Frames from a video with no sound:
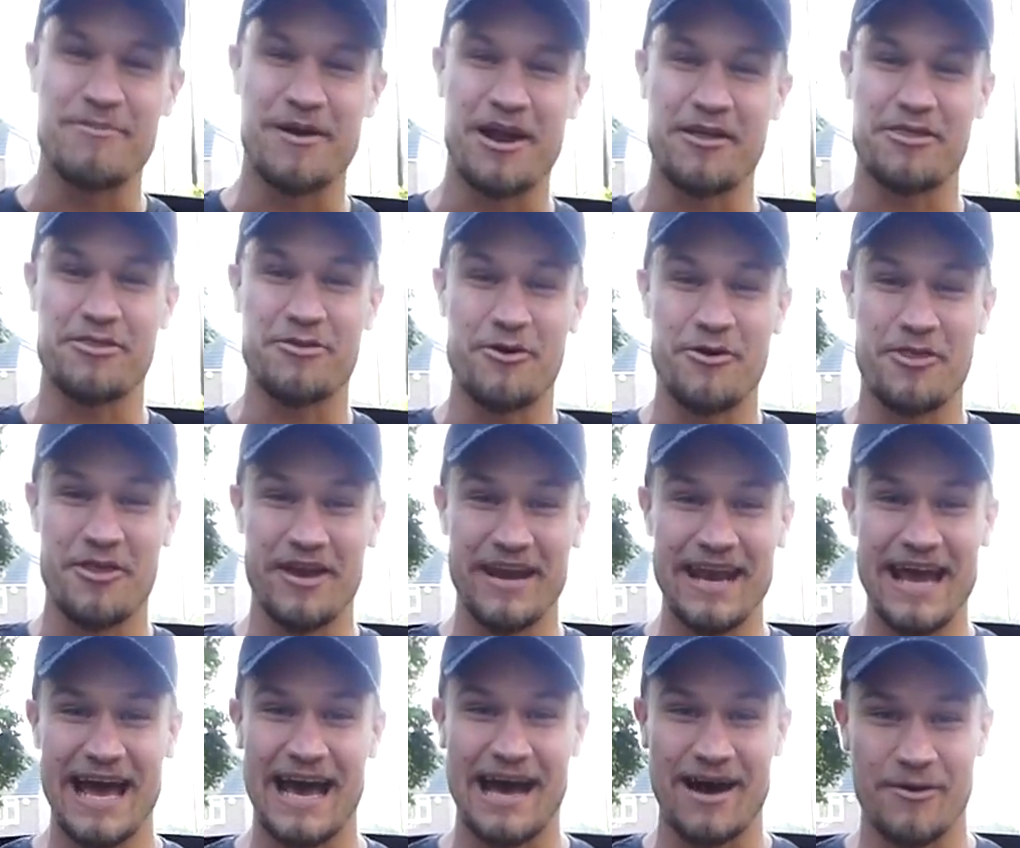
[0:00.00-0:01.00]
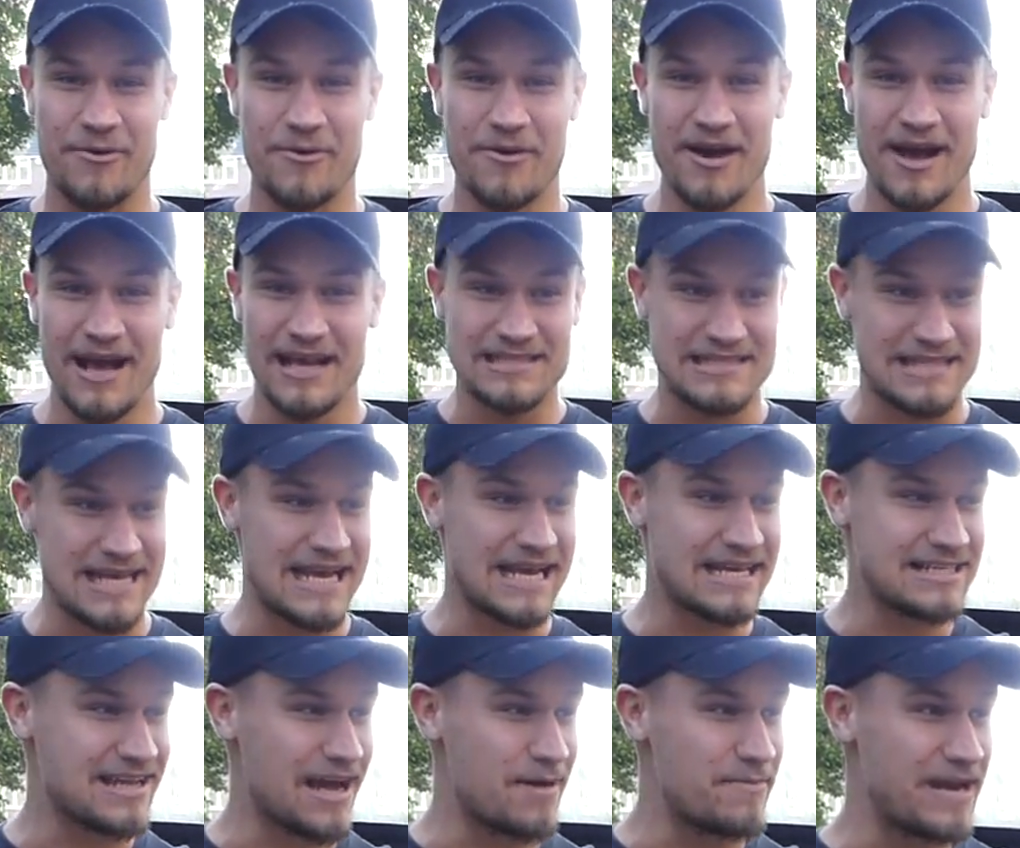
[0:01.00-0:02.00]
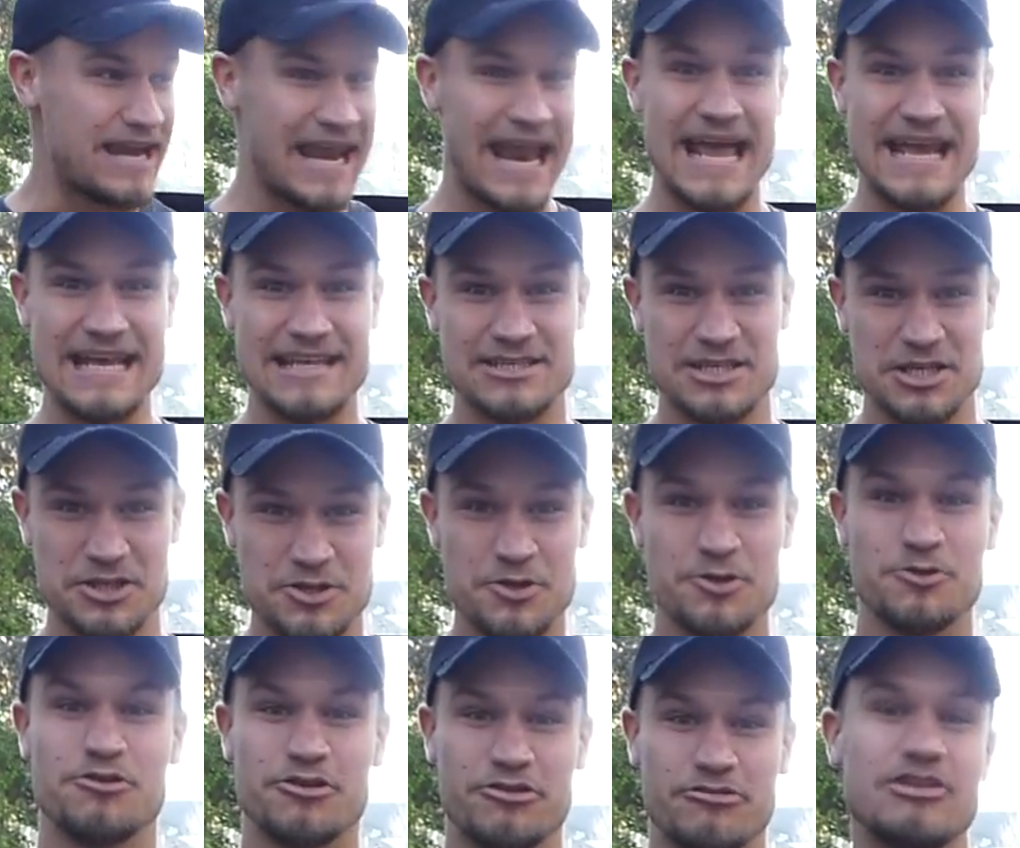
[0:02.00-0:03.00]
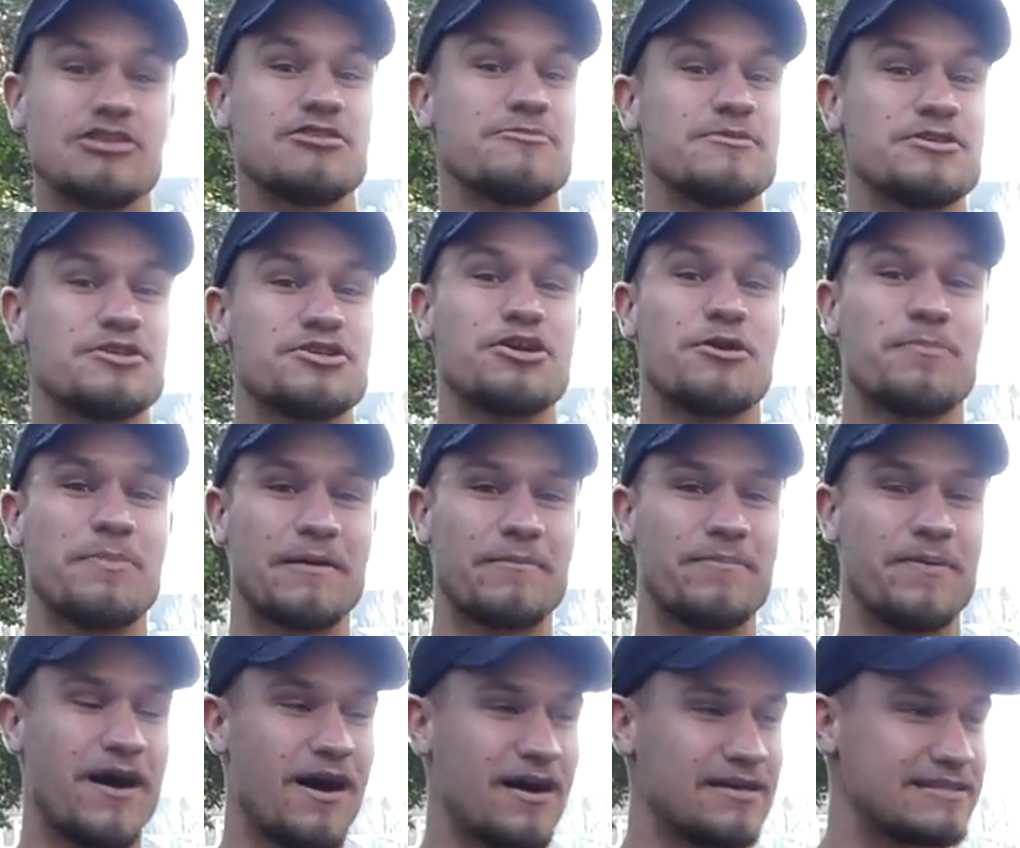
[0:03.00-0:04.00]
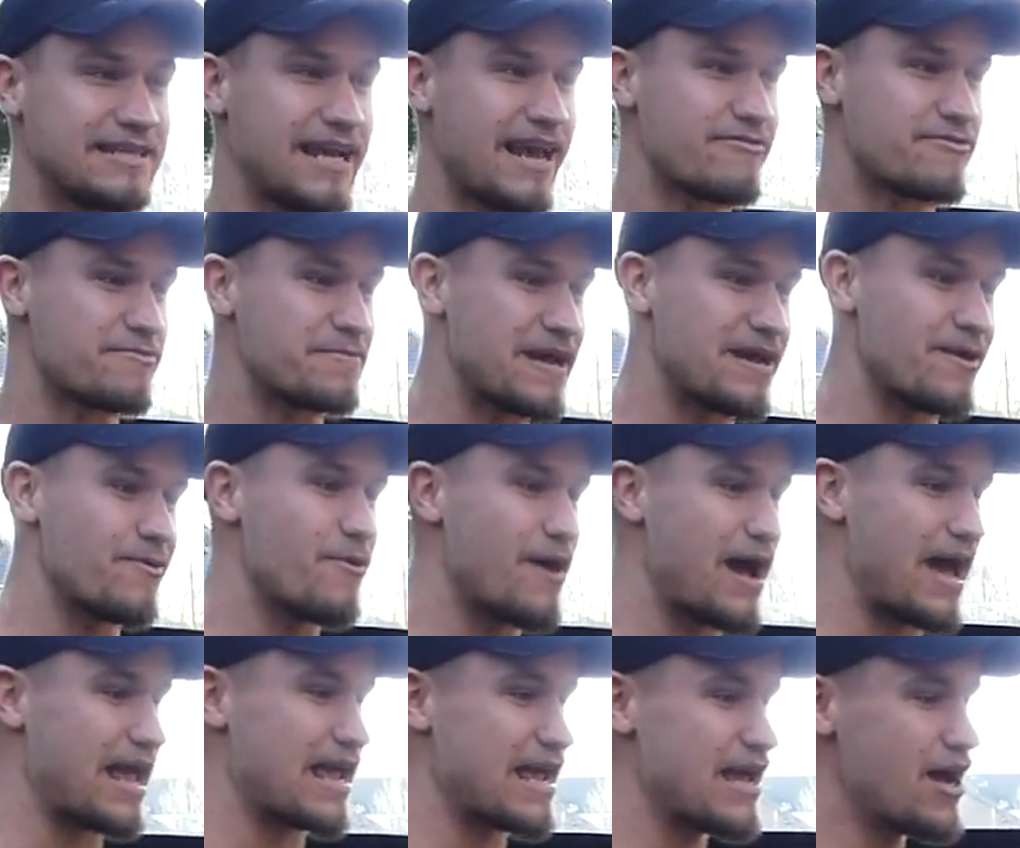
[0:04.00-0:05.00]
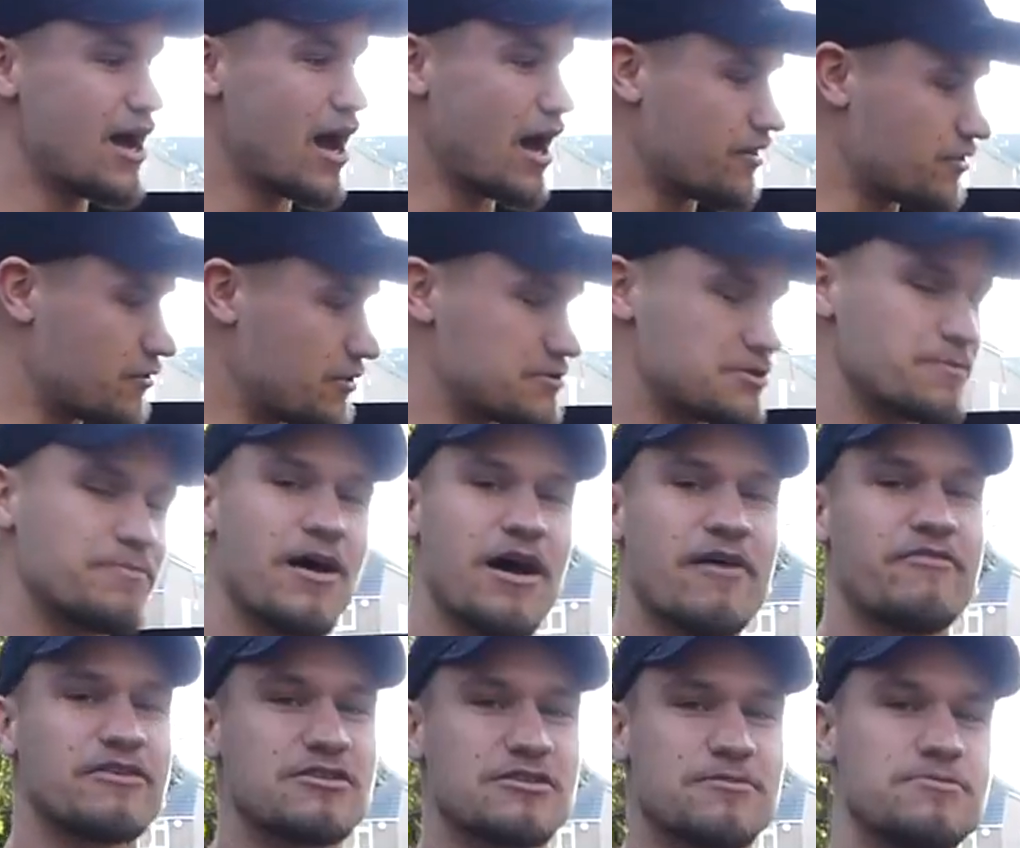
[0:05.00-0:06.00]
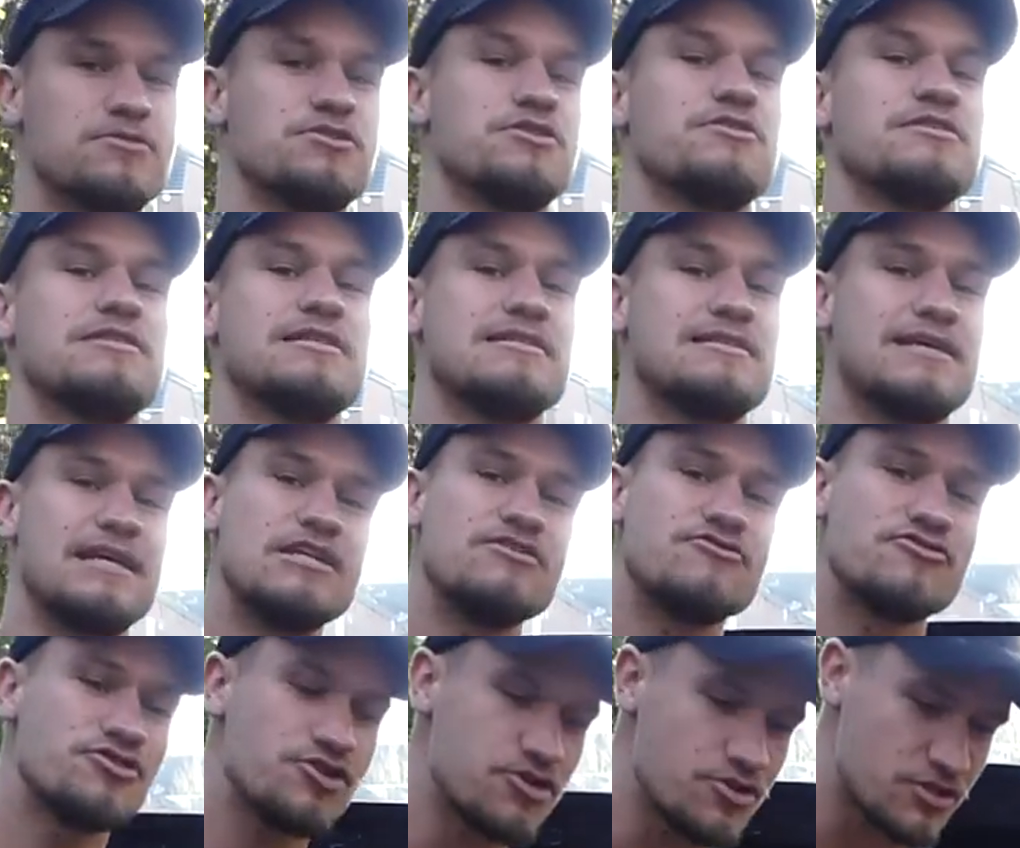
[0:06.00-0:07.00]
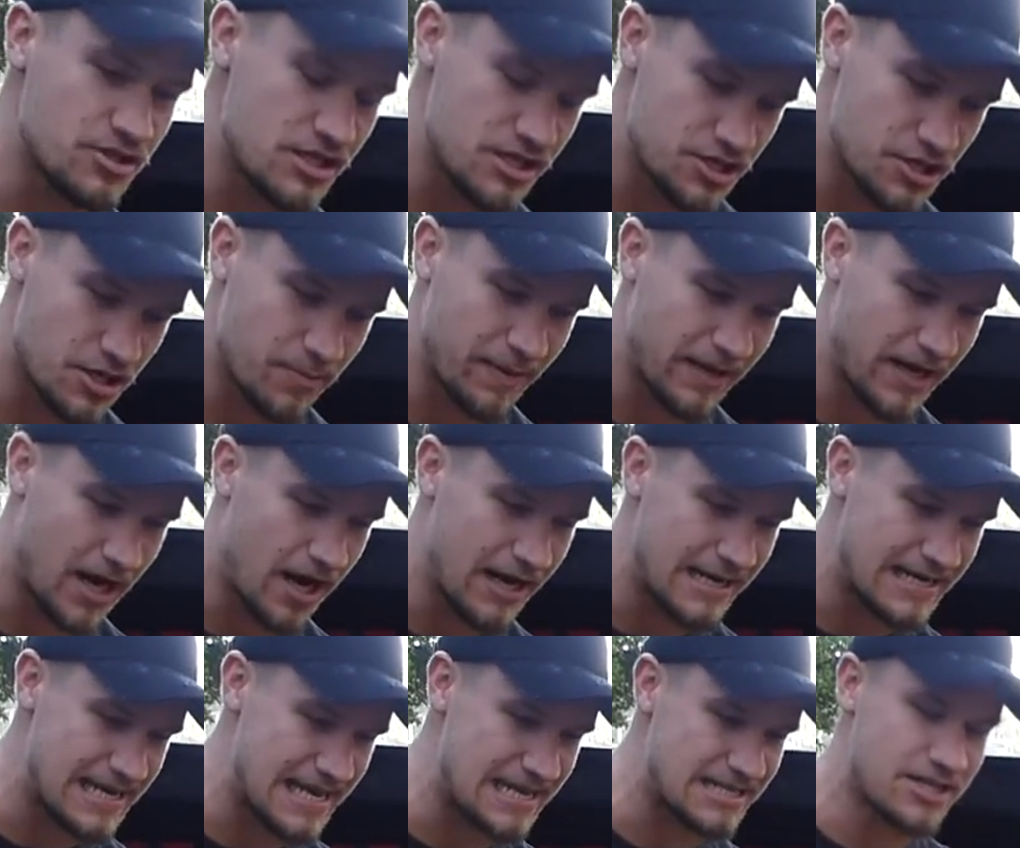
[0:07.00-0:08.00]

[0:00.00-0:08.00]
but I thought that now, seeing as I'm late to the Christmas shopping party having been away, I thought it was a perfect opportunity to introduce this shopping idea.